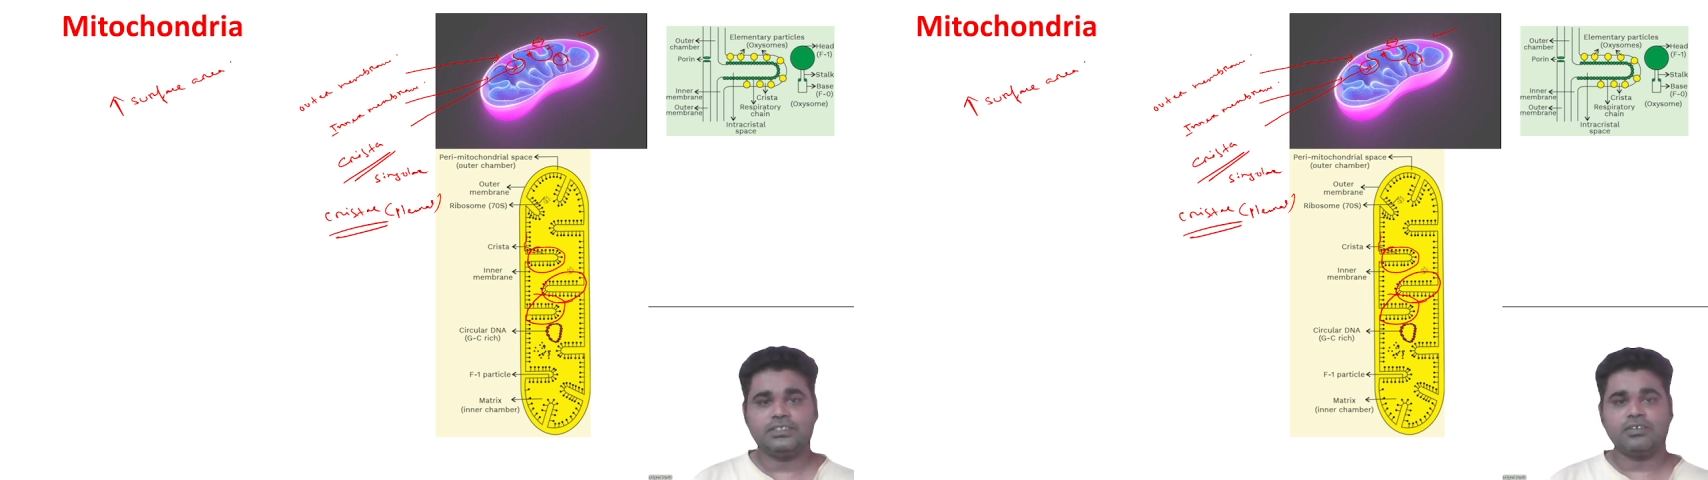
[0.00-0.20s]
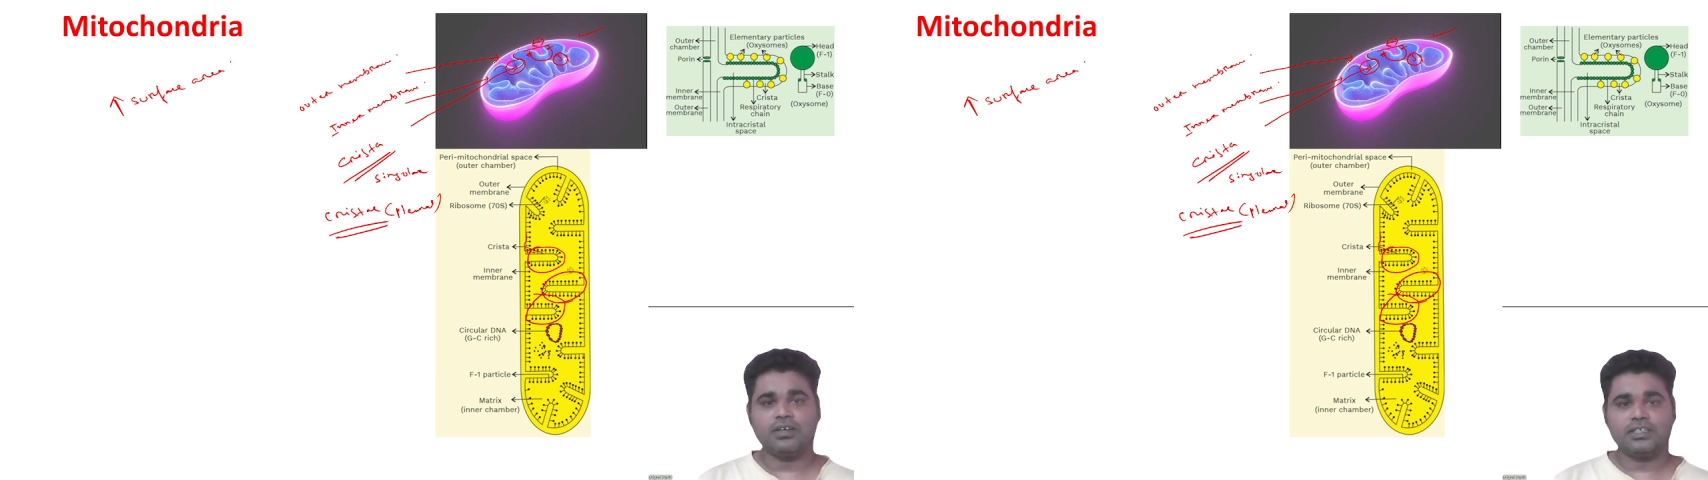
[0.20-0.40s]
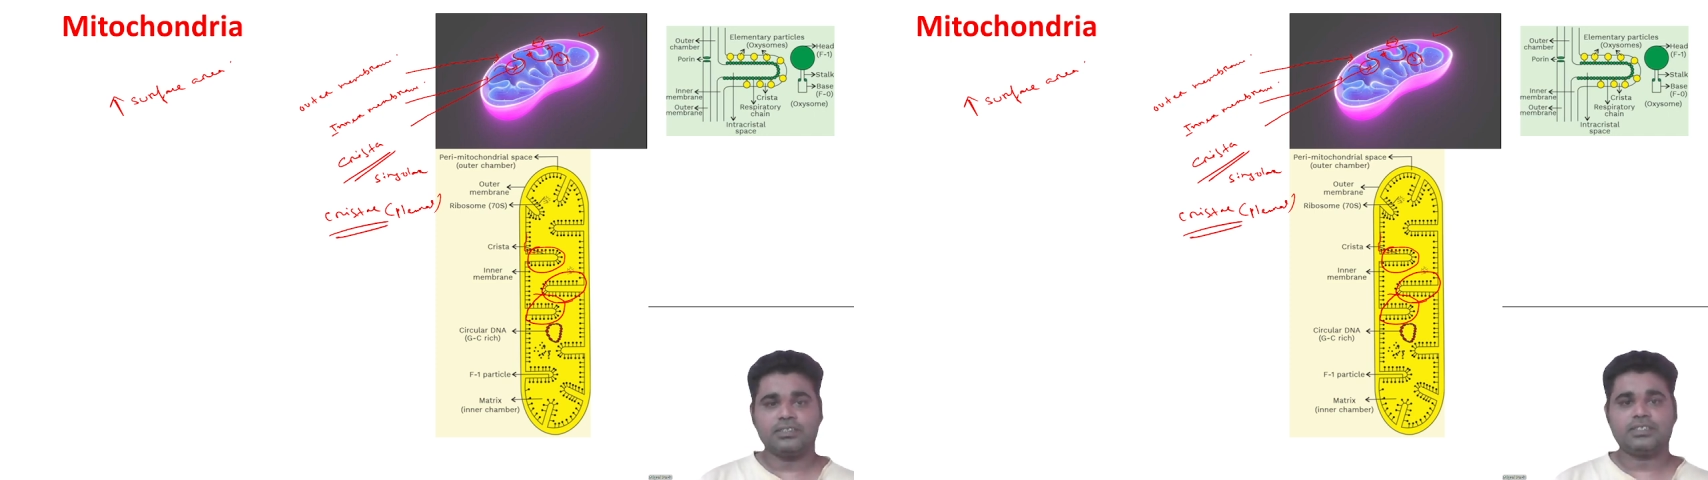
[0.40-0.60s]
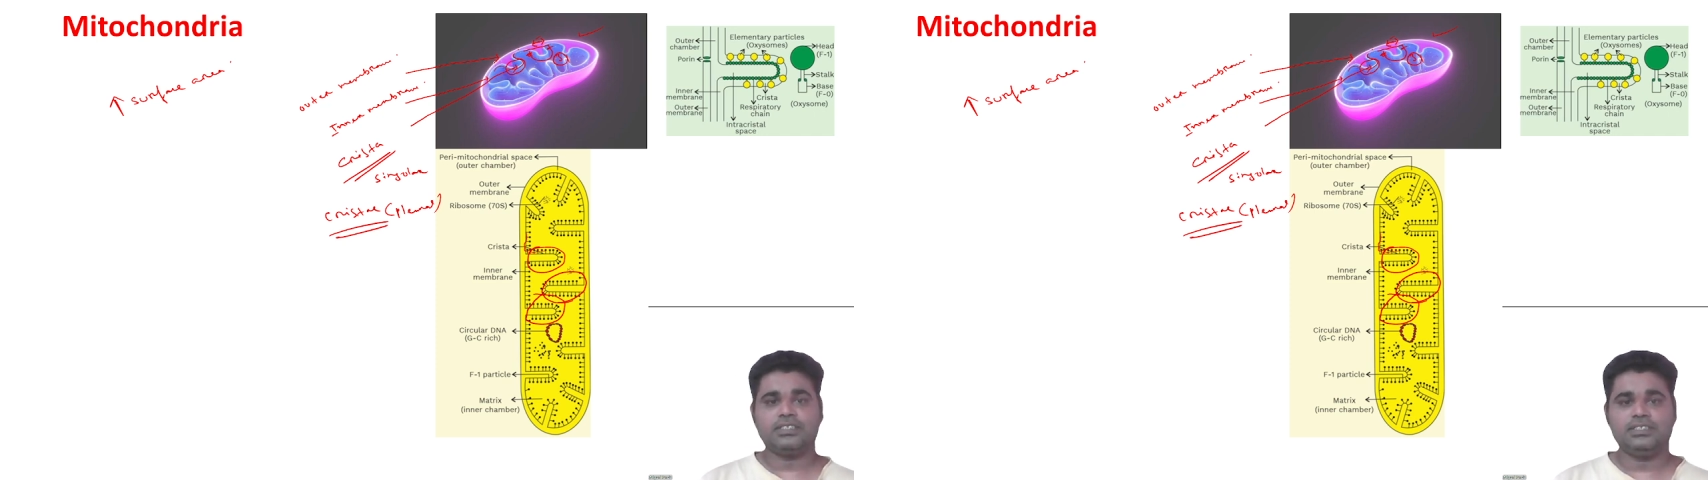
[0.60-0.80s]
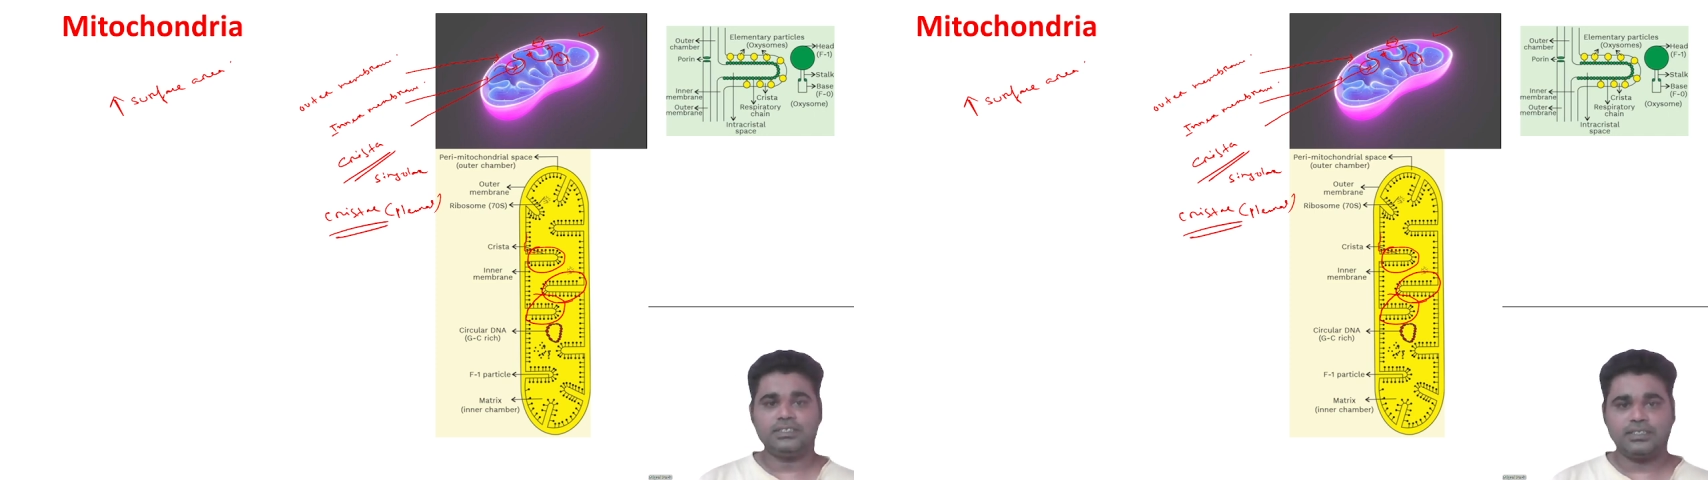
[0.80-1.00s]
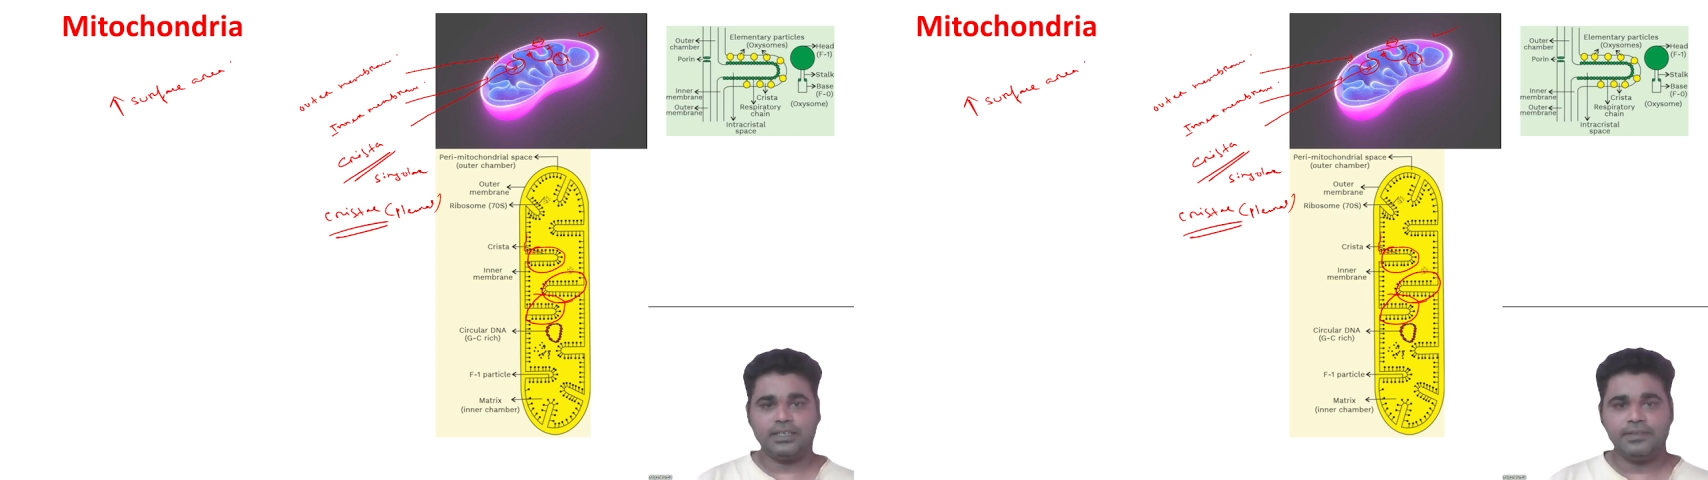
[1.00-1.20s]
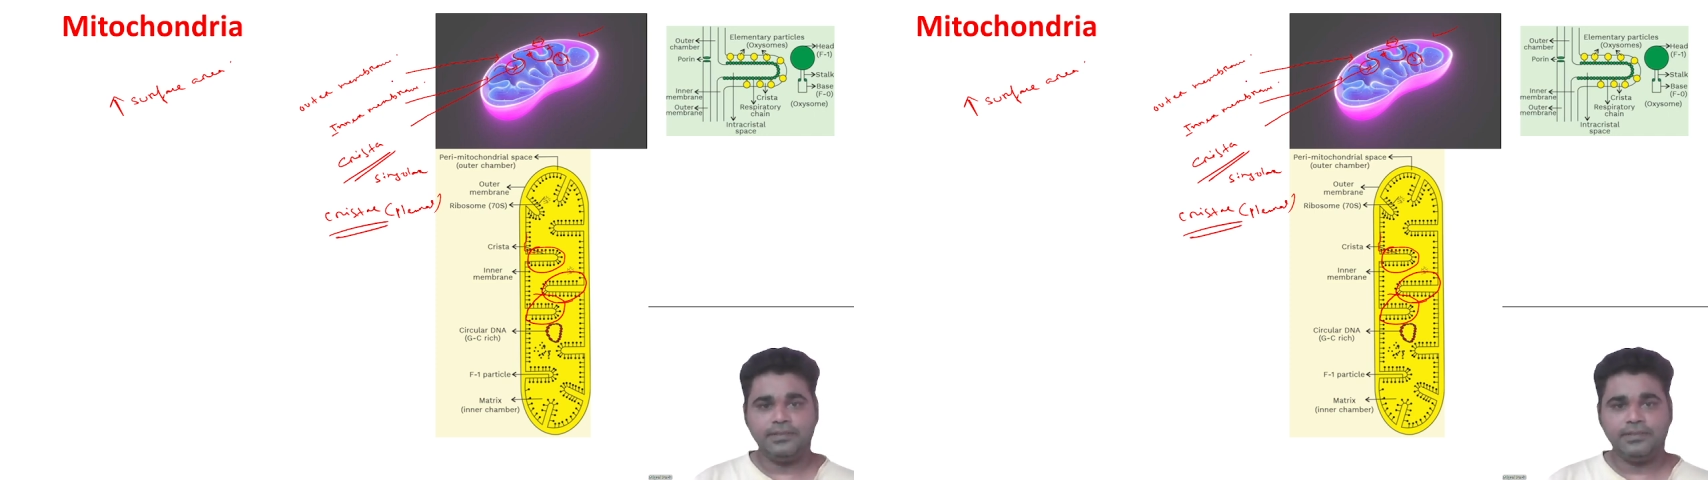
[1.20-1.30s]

called as the crista.